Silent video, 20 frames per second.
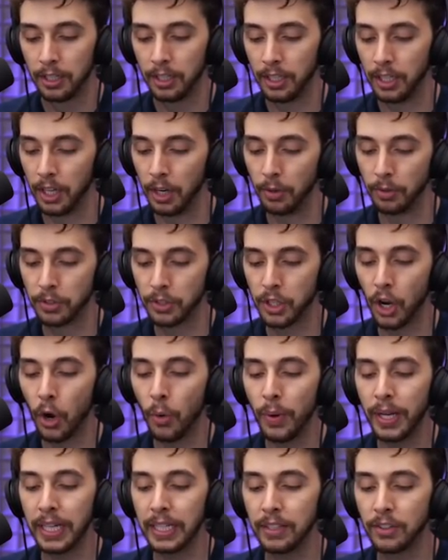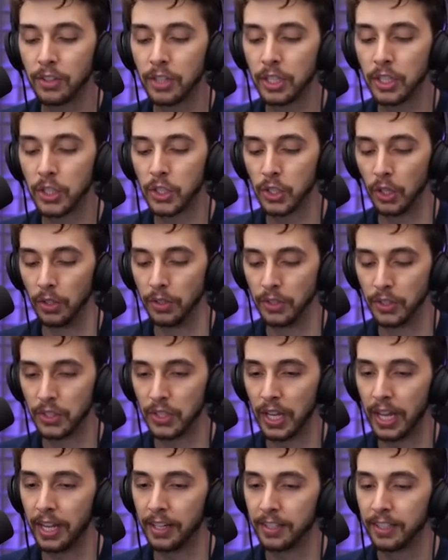you know, it's going into the
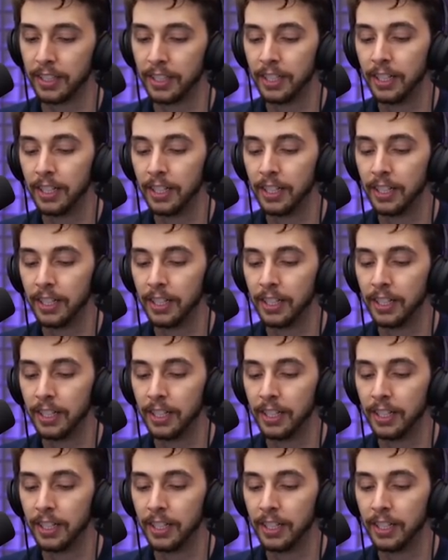sunset,